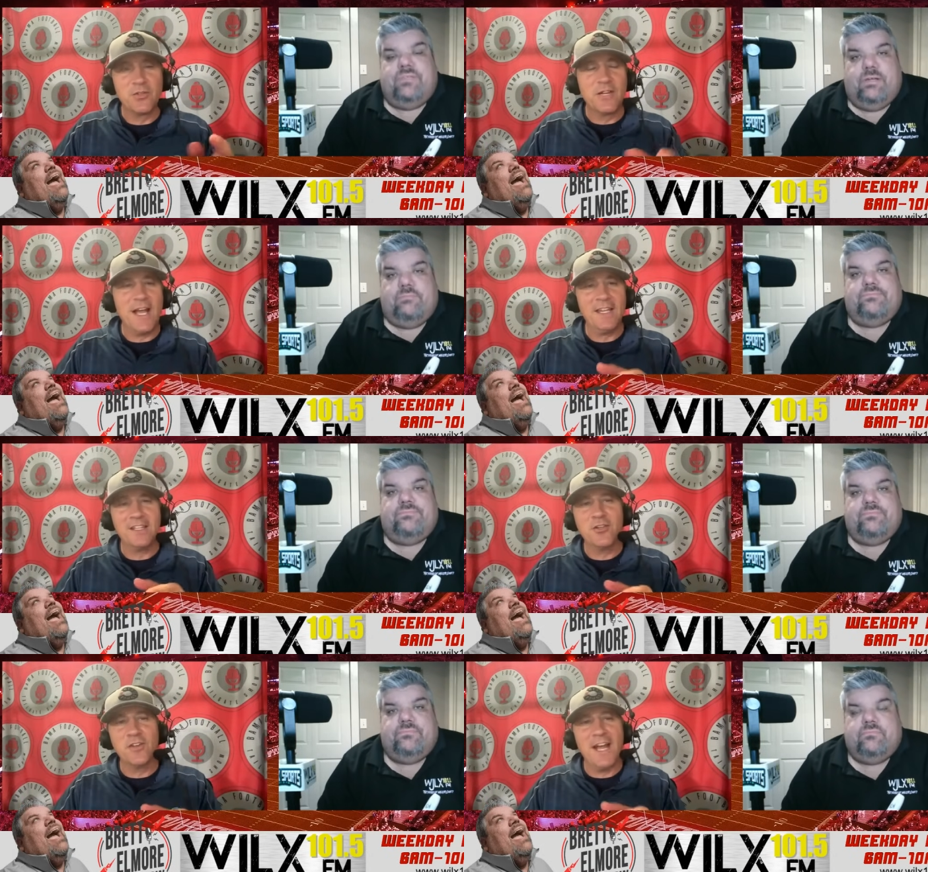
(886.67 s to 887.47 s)
Speaker 1: you
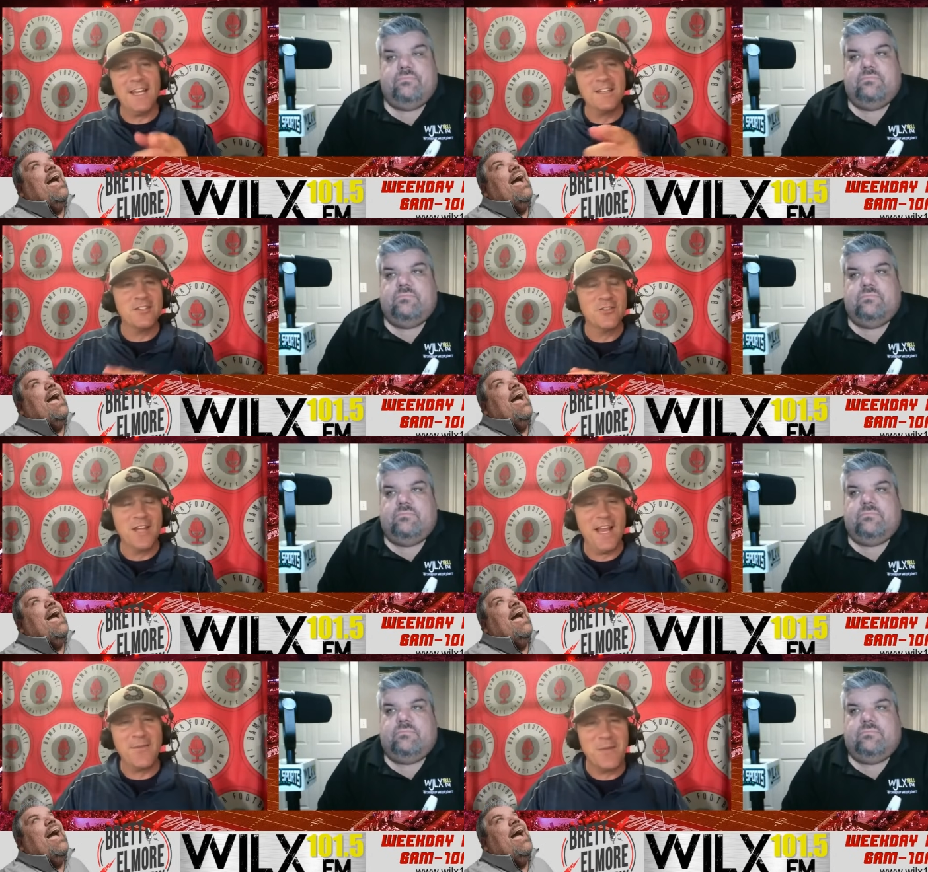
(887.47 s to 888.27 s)
gotta